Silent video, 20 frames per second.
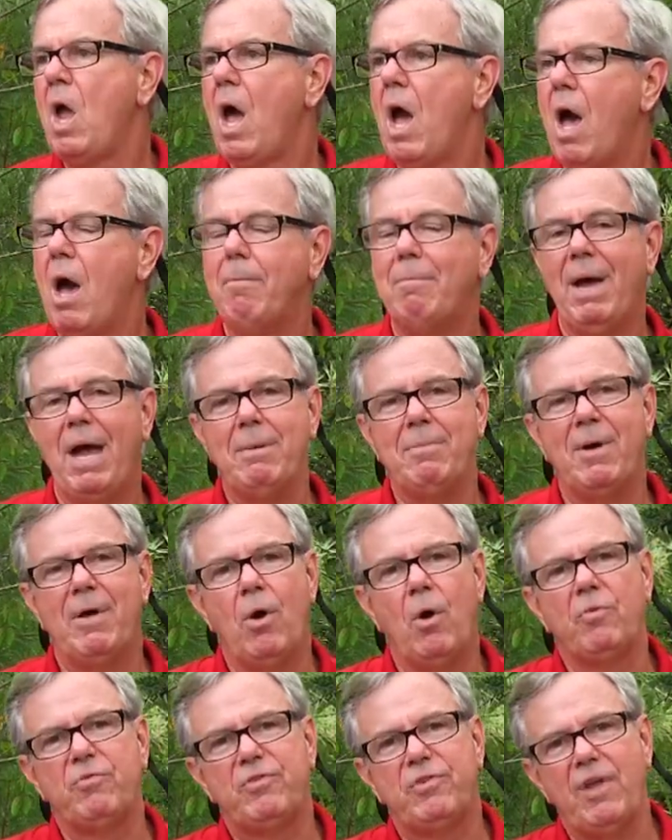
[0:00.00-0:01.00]
Uh, made my
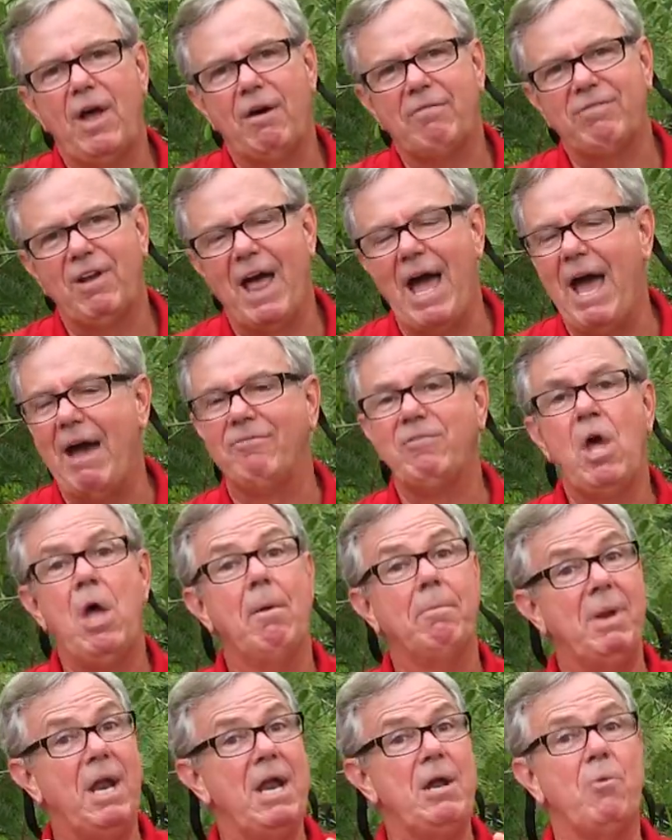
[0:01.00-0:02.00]
own self laugh.
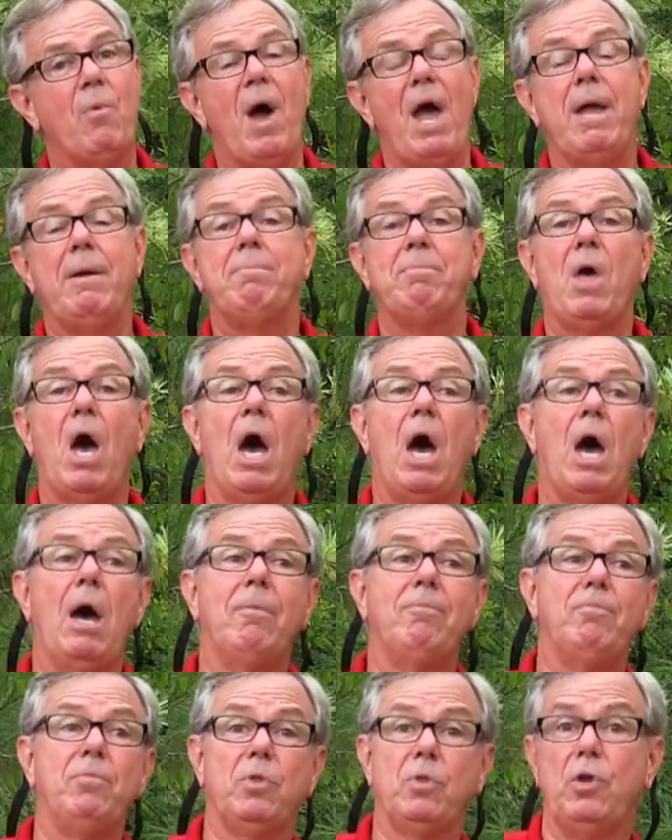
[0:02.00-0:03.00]
But anyway,
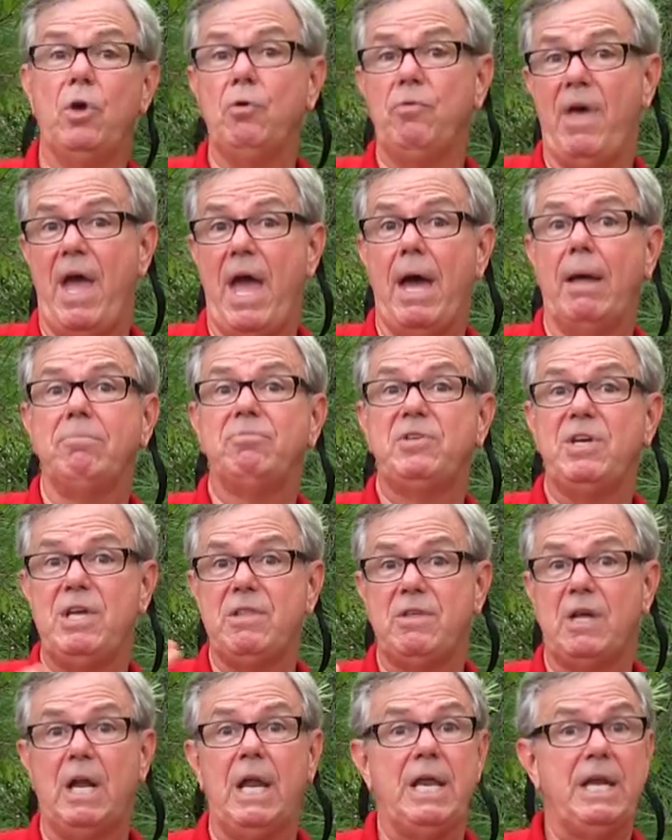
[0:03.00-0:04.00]
uh, do that.
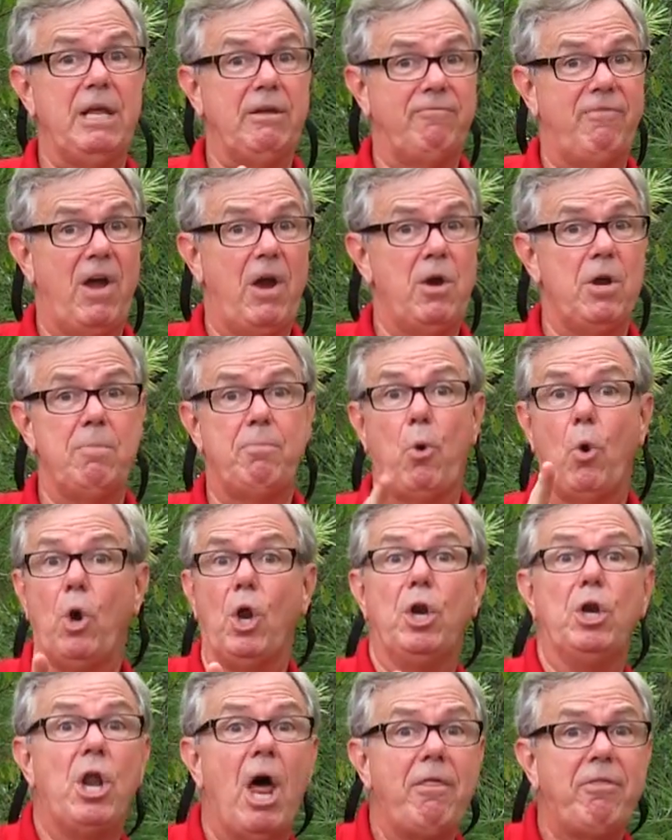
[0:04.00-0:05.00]
Teeth cleaning, very
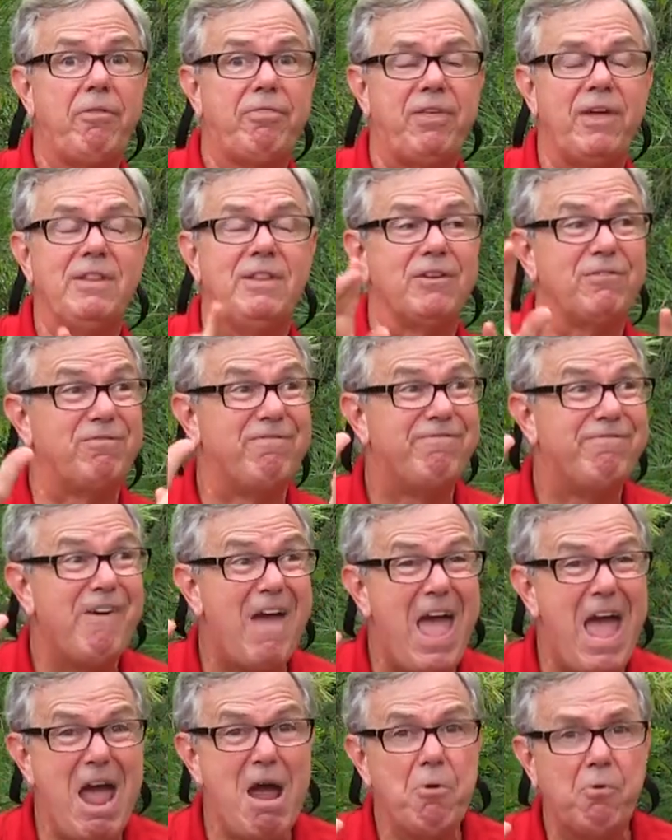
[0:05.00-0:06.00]
important. Another thing that's
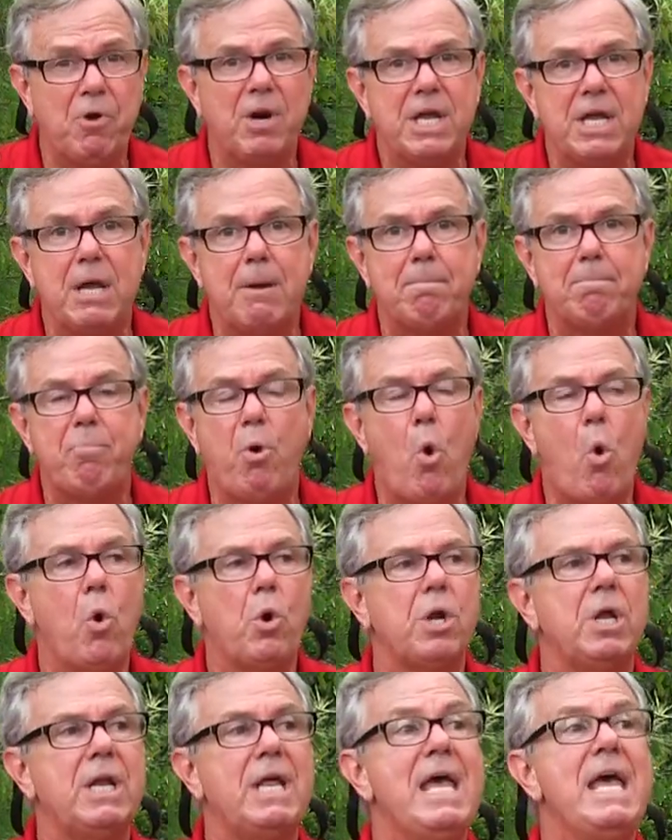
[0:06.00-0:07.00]
very
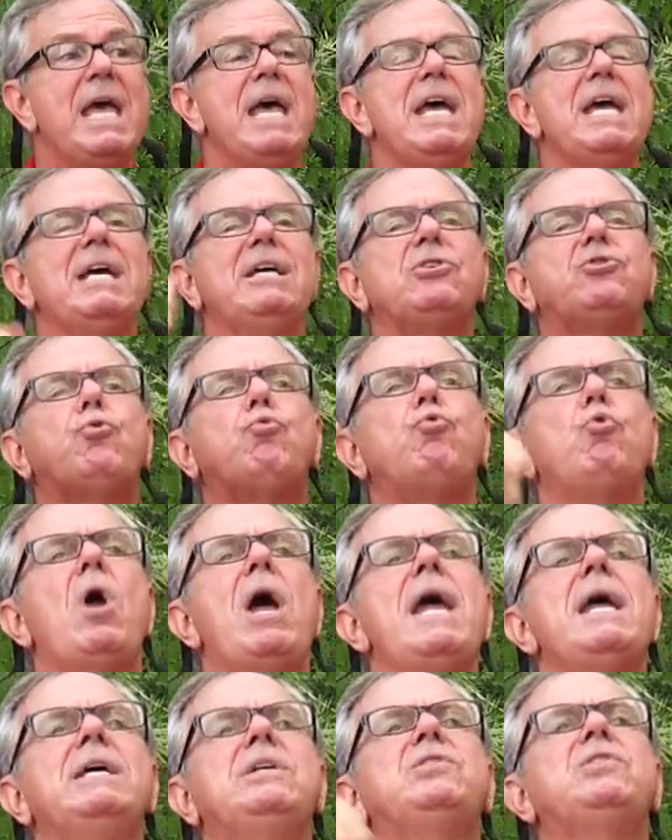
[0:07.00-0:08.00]
important is
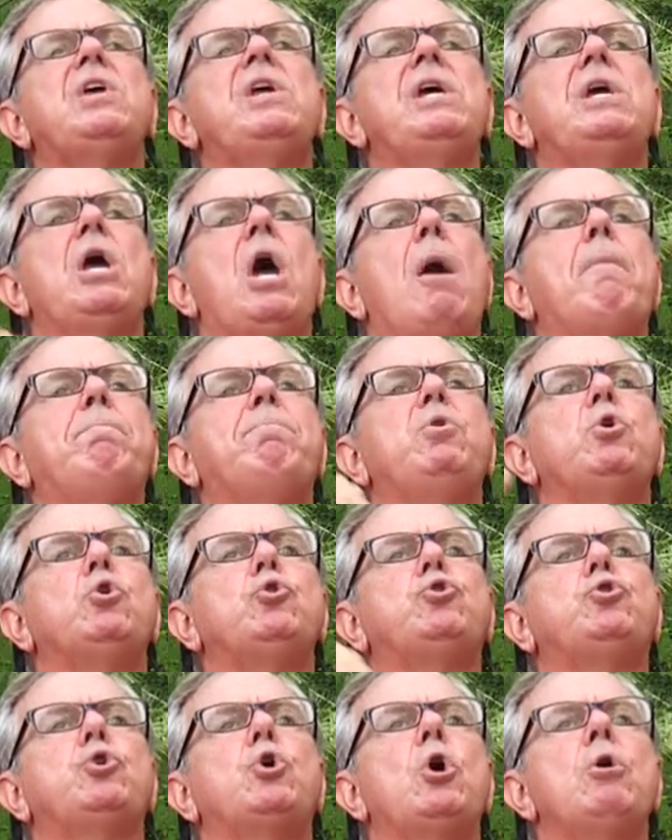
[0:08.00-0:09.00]
raising up your
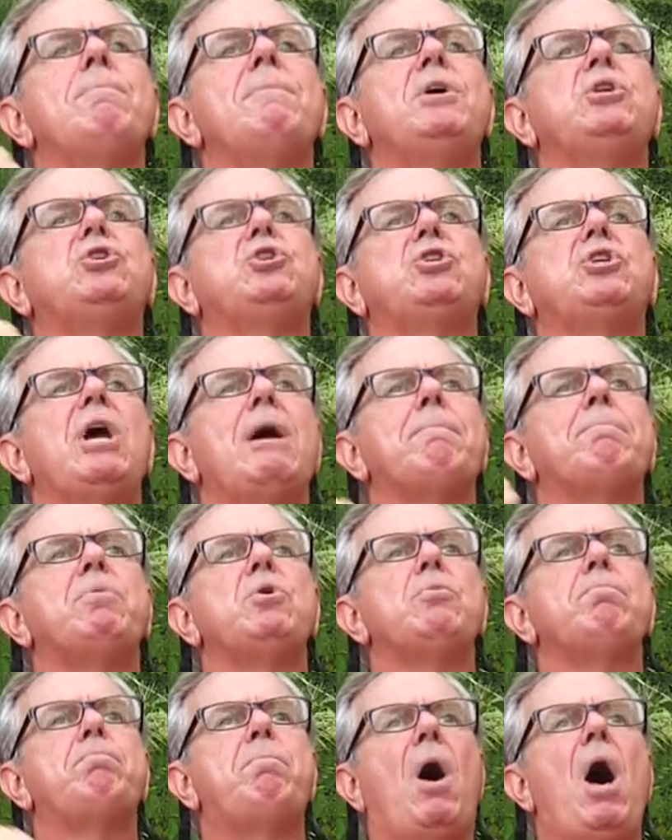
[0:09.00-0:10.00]
German
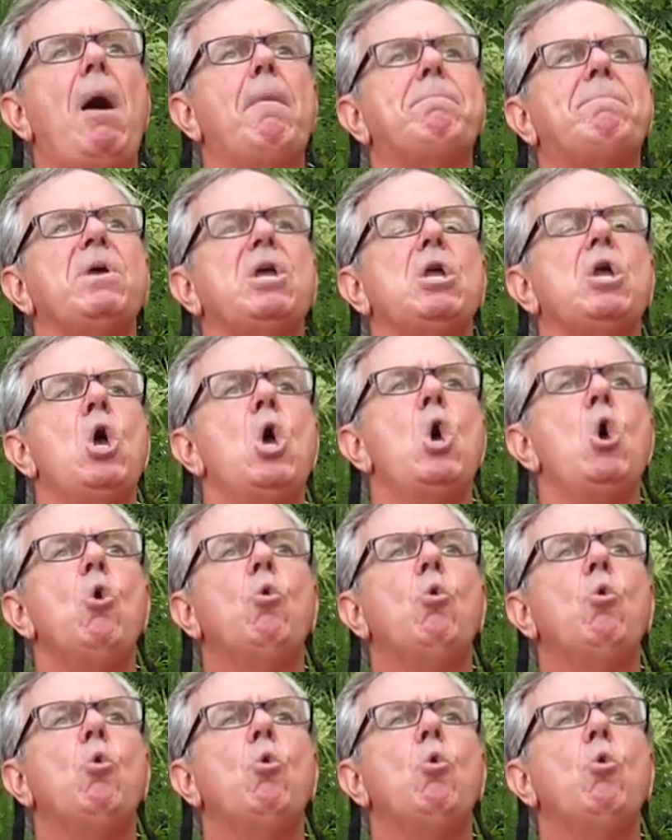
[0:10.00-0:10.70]
Shepherd puppy.